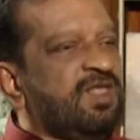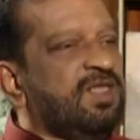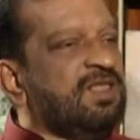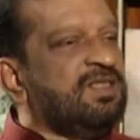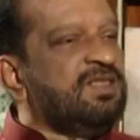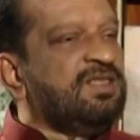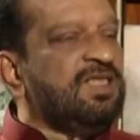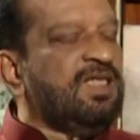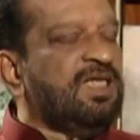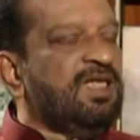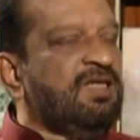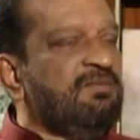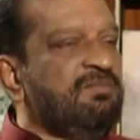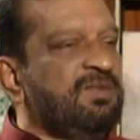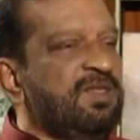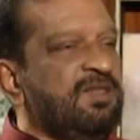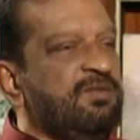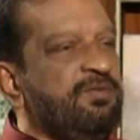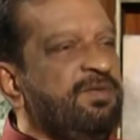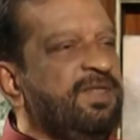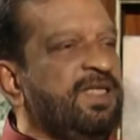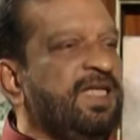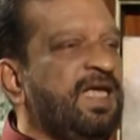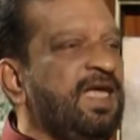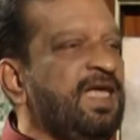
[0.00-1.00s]
say
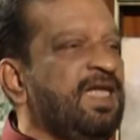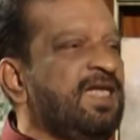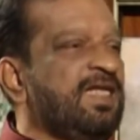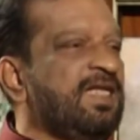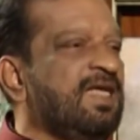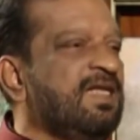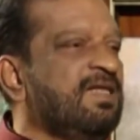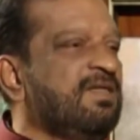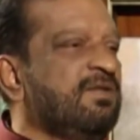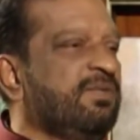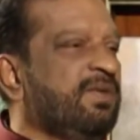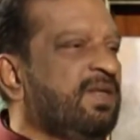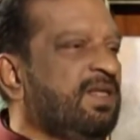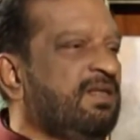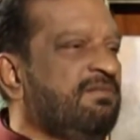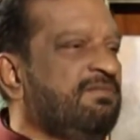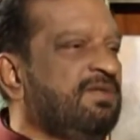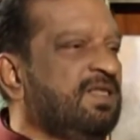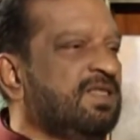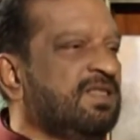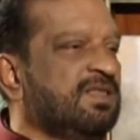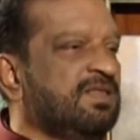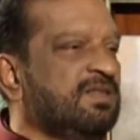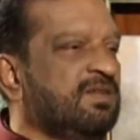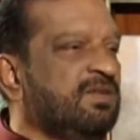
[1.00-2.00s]
between 8 and 12
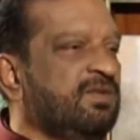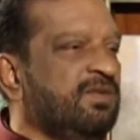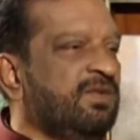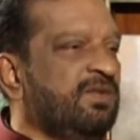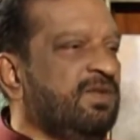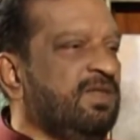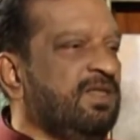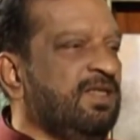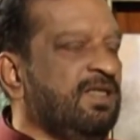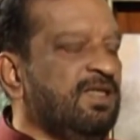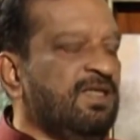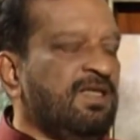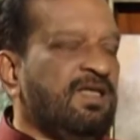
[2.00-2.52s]
years old,